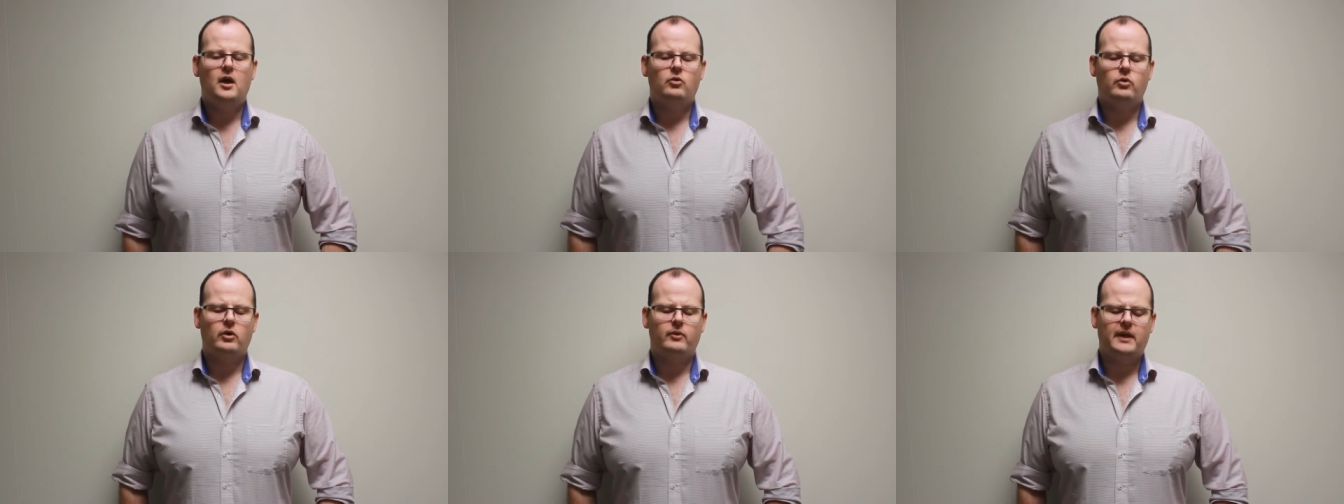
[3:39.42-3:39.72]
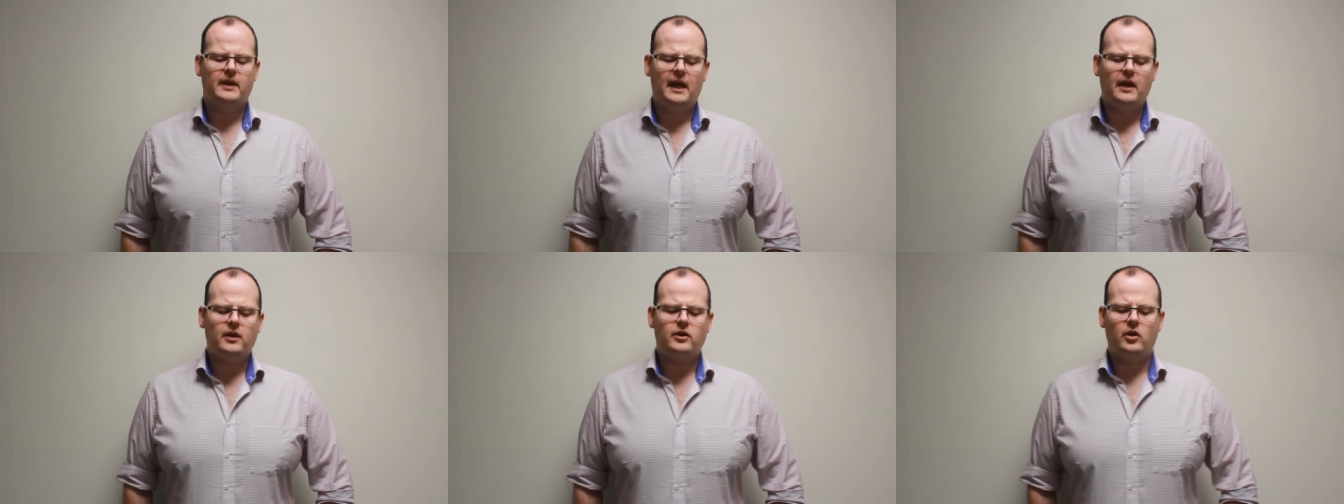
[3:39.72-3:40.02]
When we
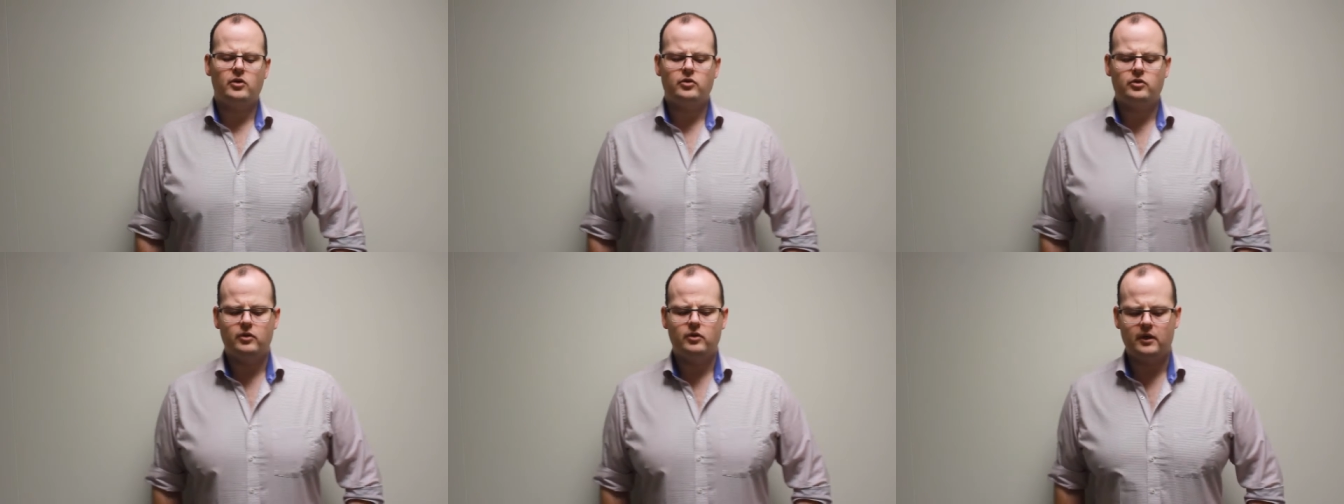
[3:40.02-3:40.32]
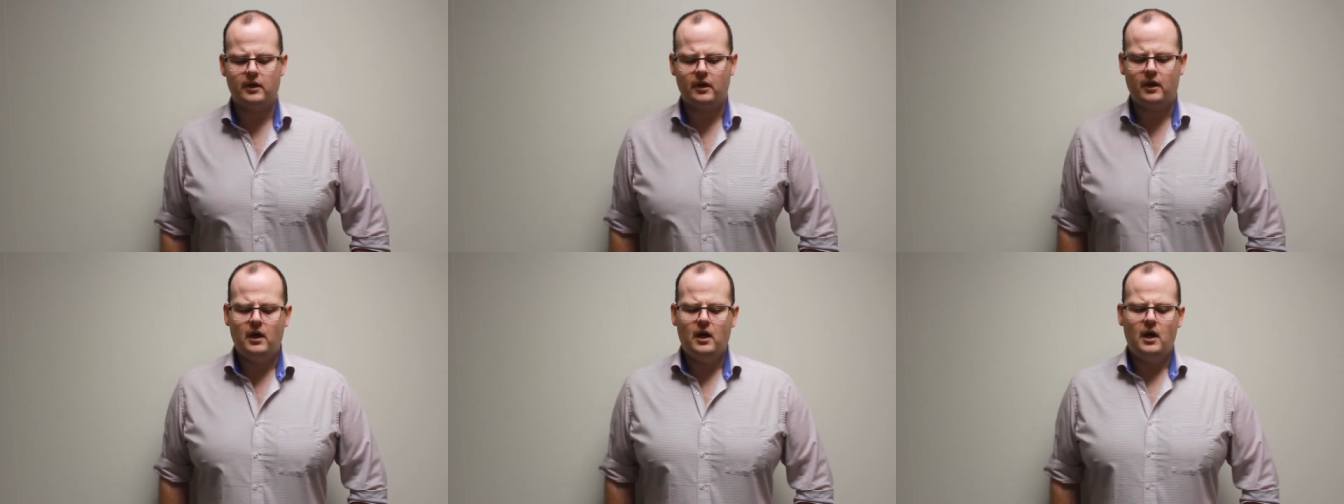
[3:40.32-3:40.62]
get down to
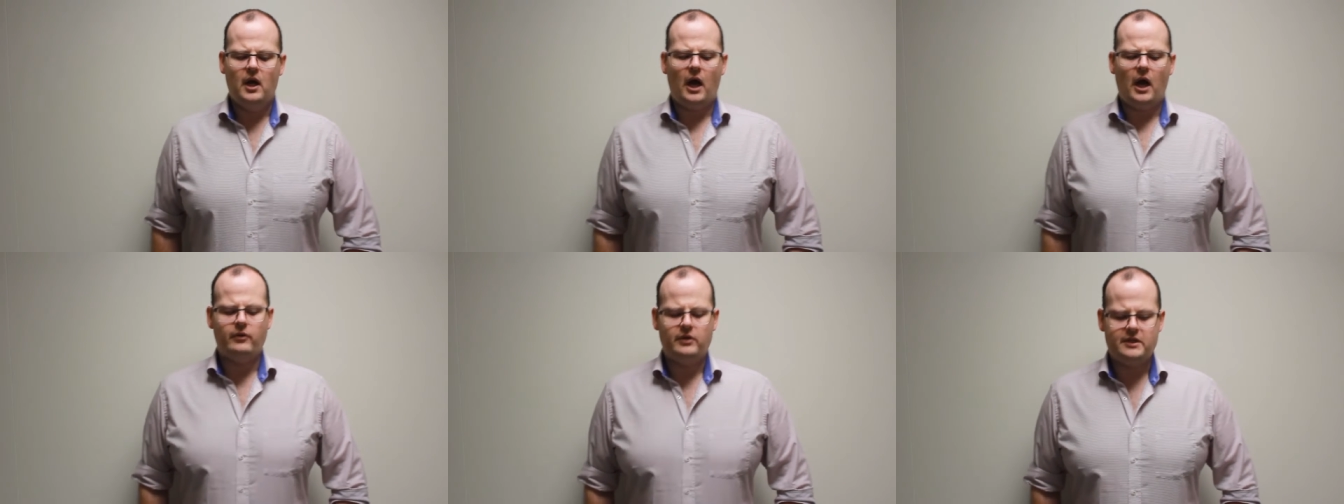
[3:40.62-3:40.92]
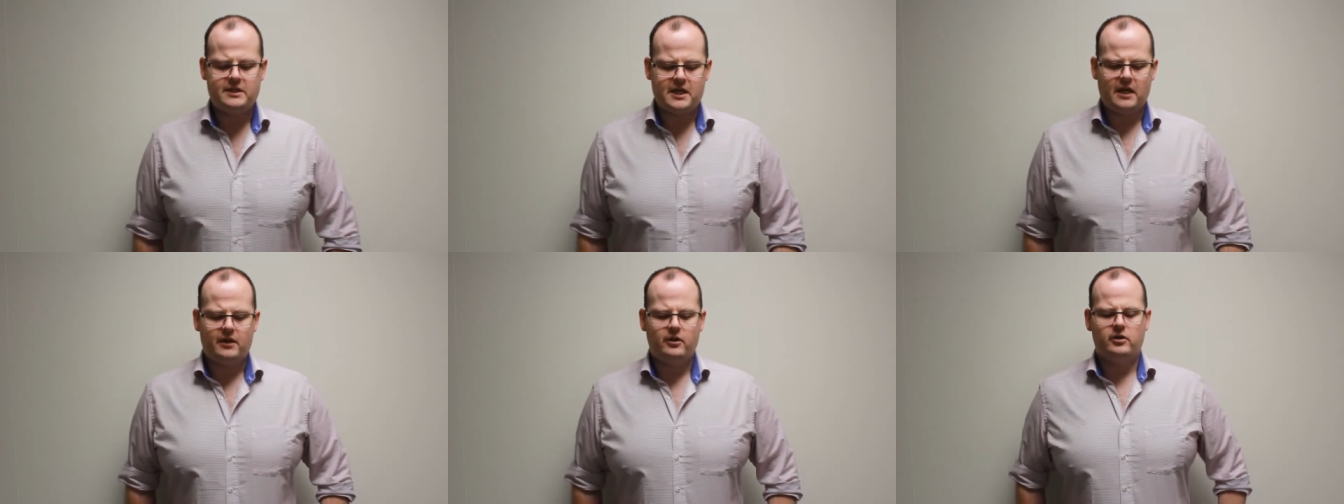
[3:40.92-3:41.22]
it, a
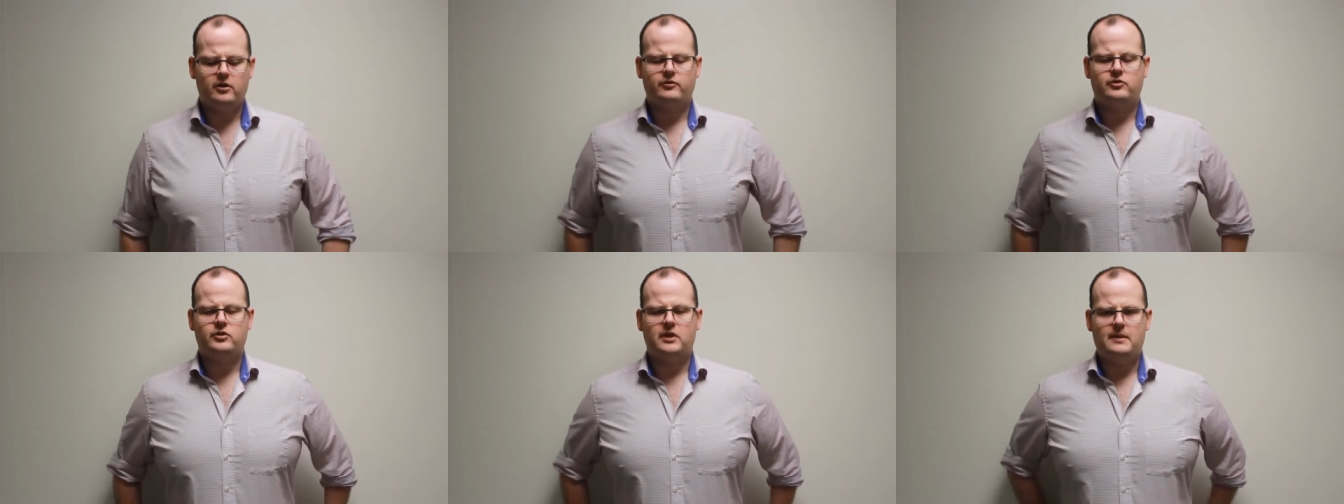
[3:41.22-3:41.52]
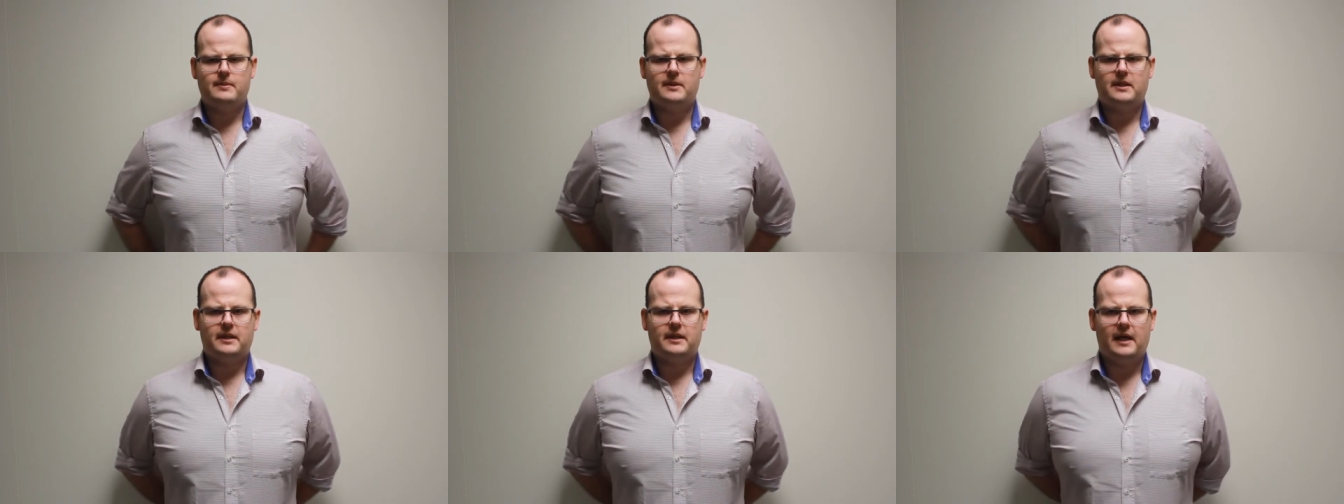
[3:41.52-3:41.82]
regenerative
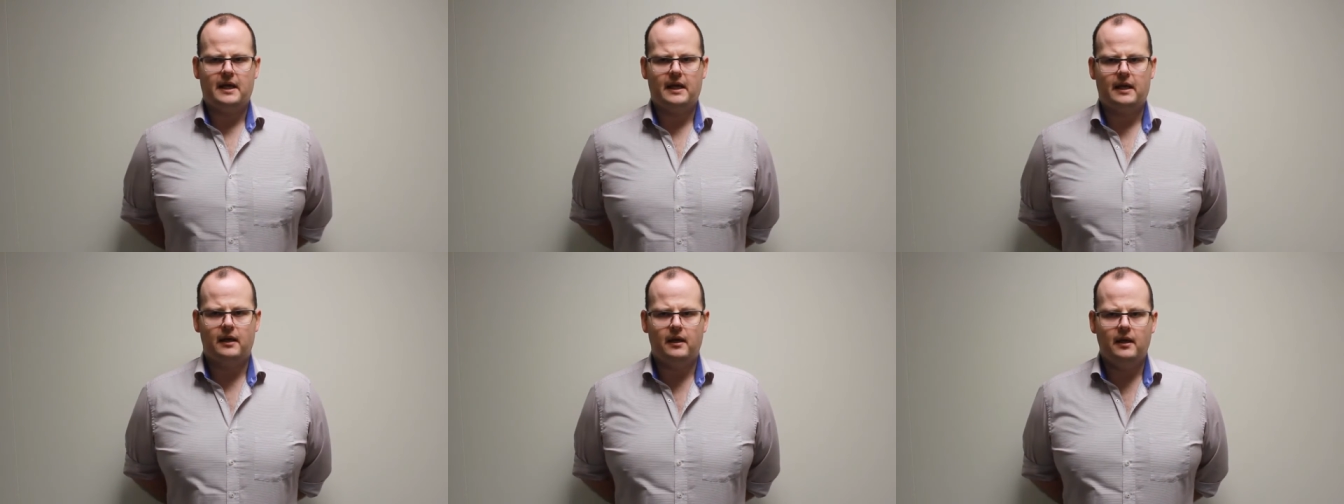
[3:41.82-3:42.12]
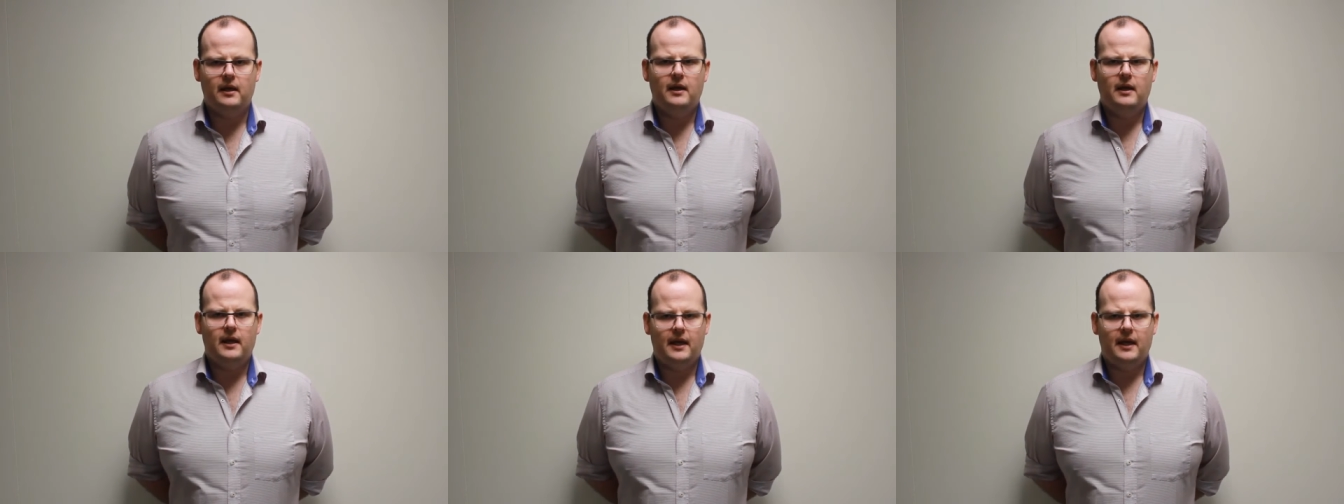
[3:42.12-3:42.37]
treatment then